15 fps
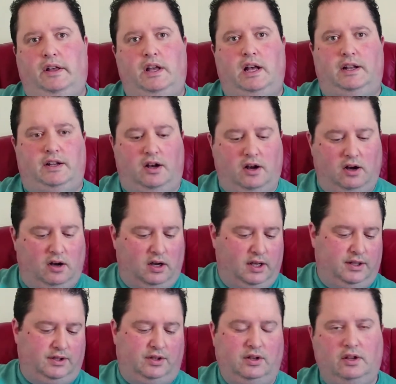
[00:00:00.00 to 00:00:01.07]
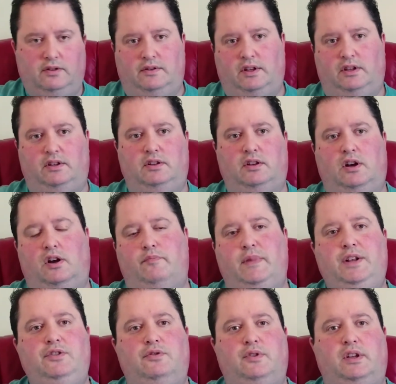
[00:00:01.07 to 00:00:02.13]
and it hides the
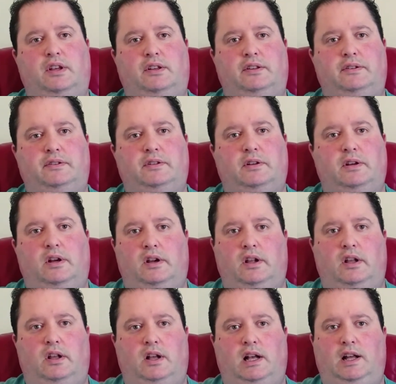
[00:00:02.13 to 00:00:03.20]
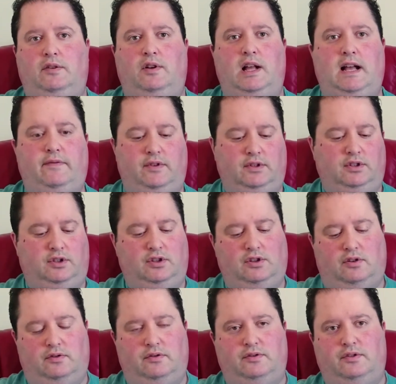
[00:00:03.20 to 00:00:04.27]
menu keys. And having,
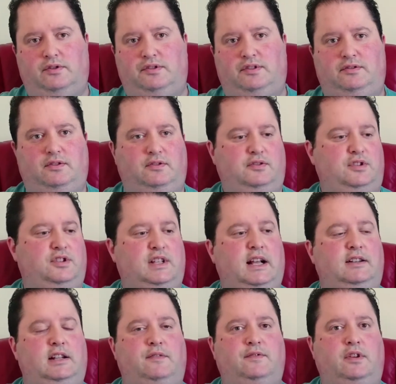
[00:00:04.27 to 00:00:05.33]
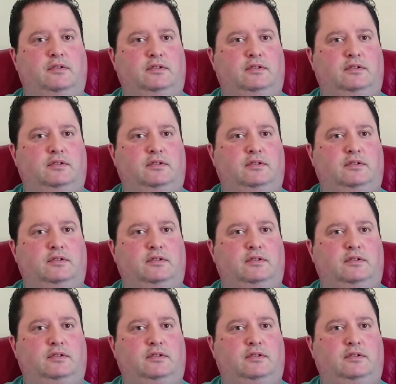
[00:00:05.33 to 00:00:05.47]
your sat nav,